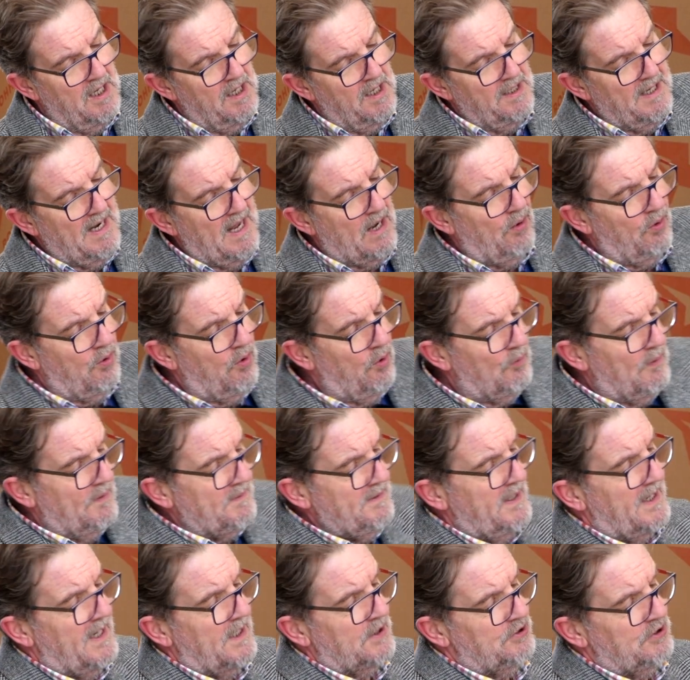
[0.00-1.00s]
Now, when
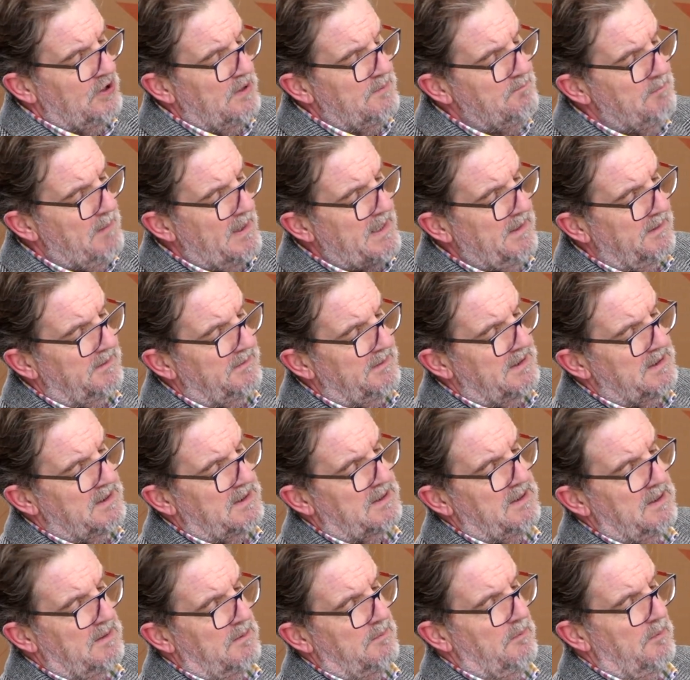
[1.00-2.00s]
they actually make
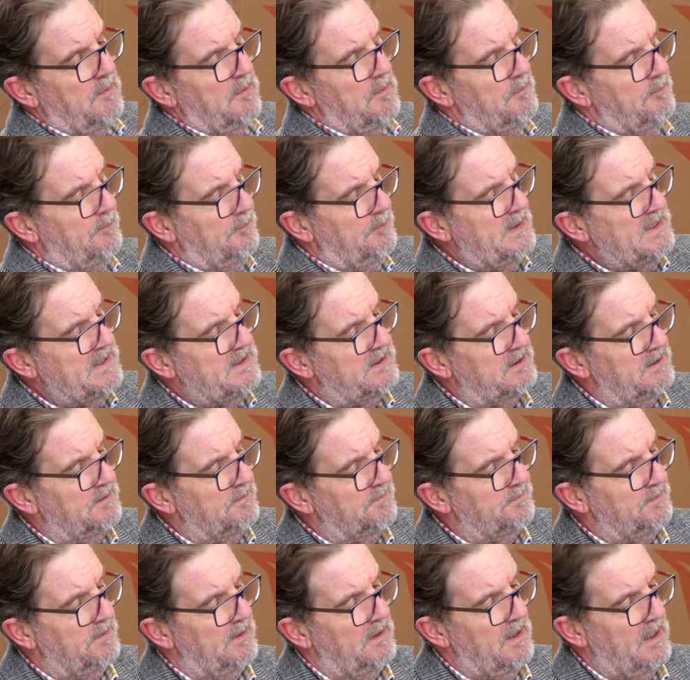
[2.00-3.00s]
this piece of
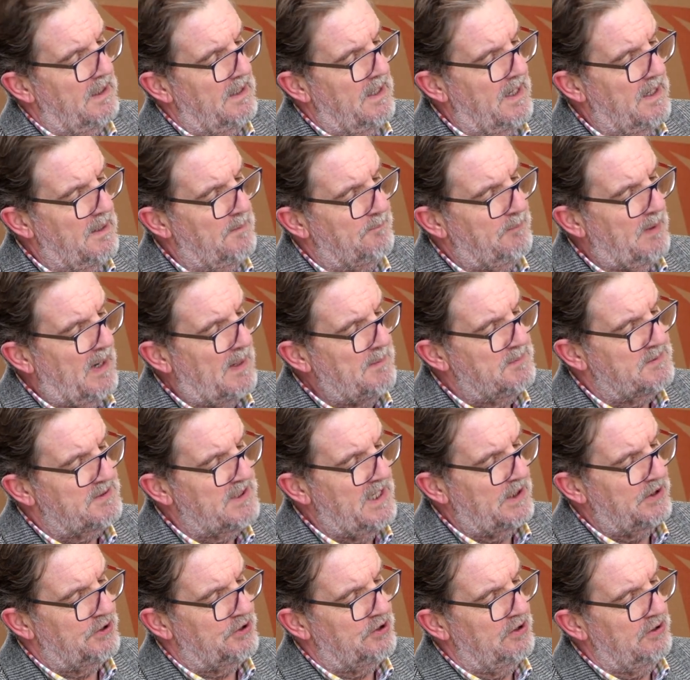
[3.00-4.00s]
pipe
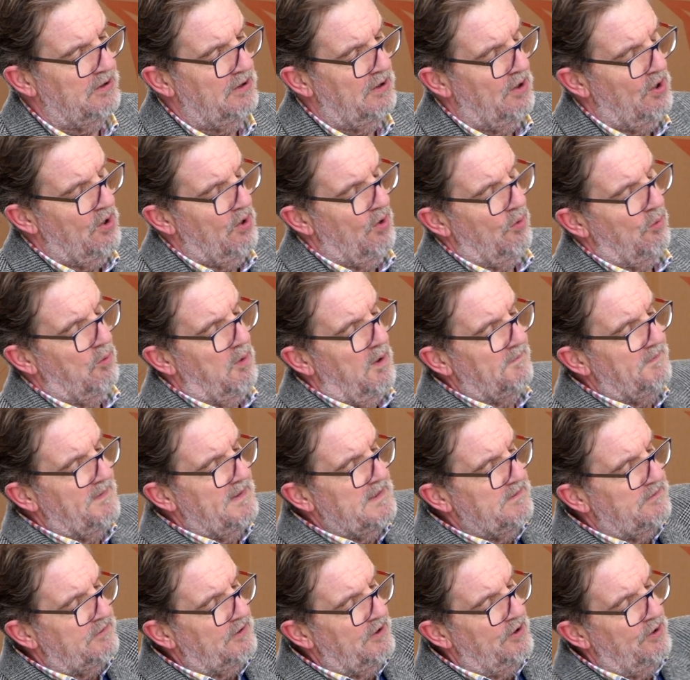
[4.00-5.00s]
section, what they
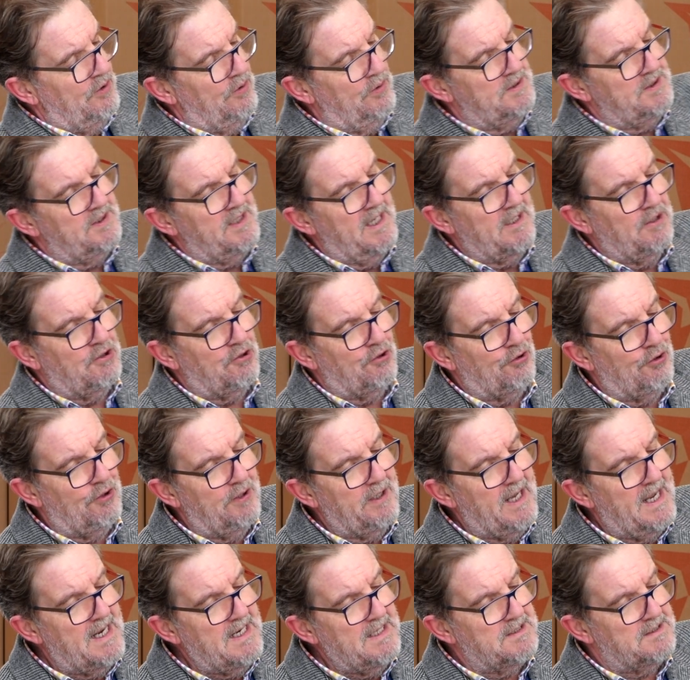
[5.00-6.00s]
do is they
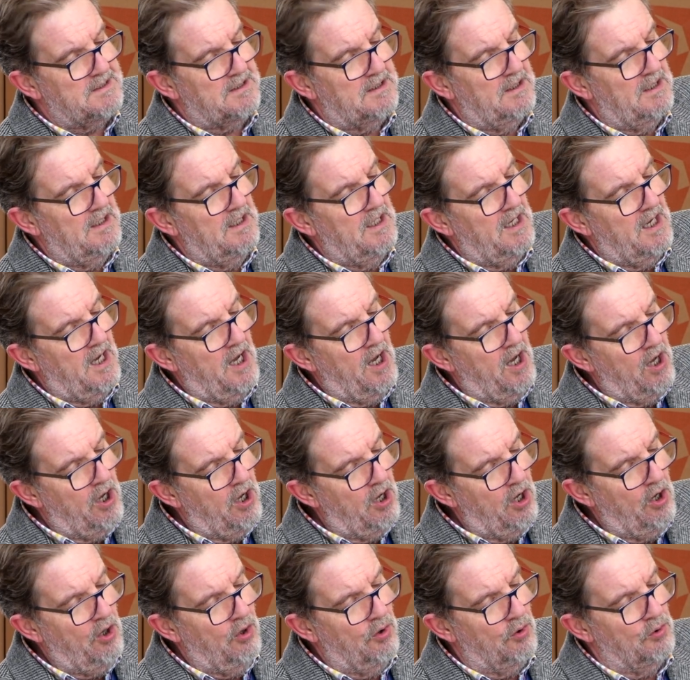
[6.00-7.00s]
create a
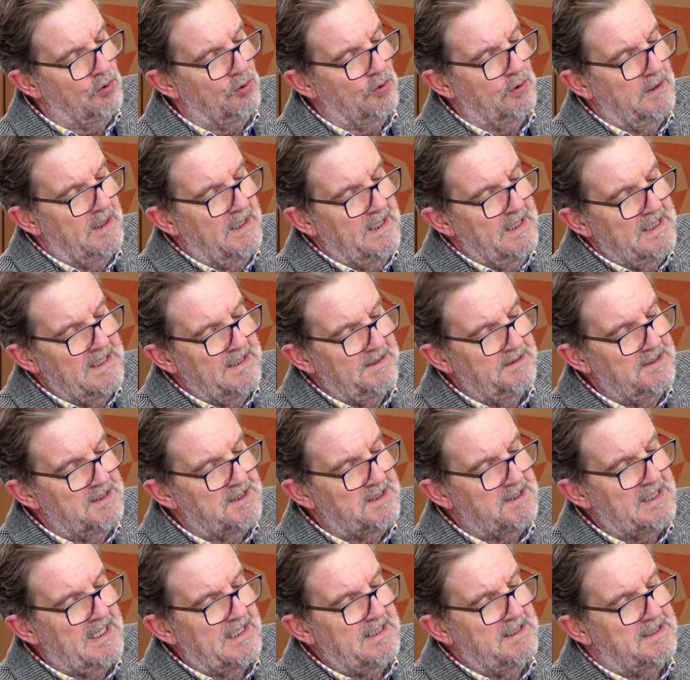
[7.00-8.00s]
hole in the
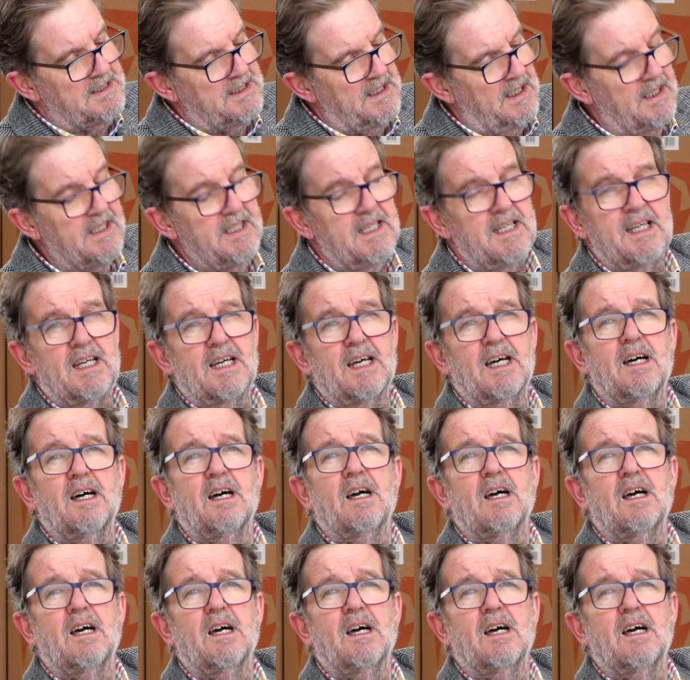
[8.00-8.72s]
centre here